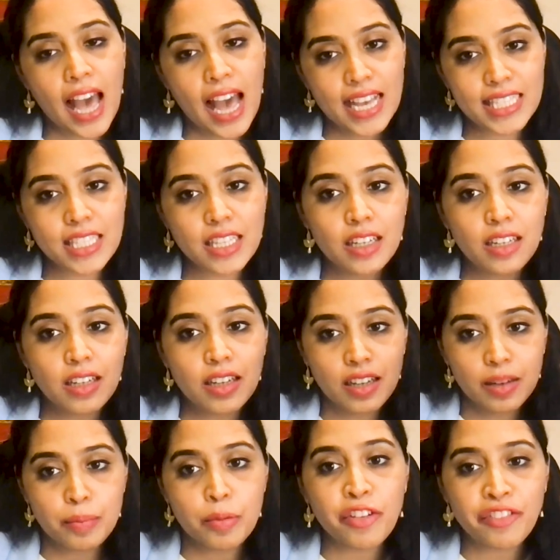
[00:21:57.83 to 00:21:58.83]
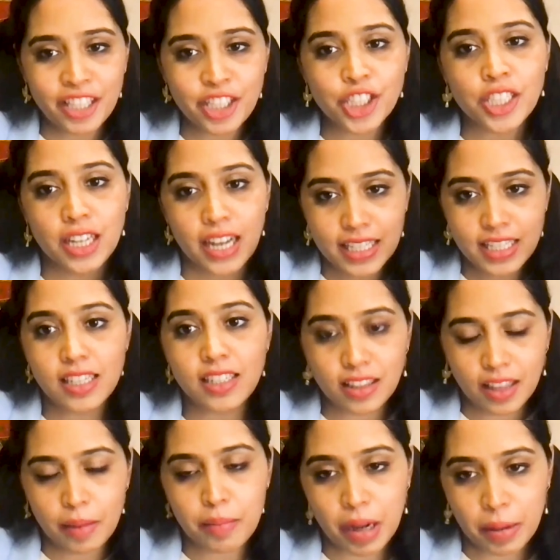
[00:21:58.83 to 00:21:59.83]
as a professional, as a
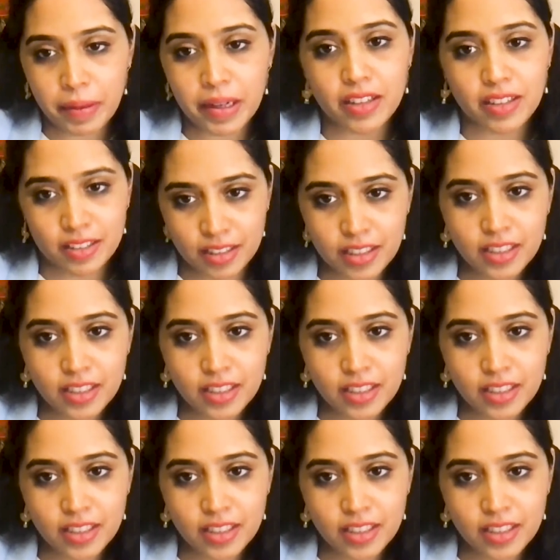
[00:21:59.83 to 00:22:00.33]
tabla player,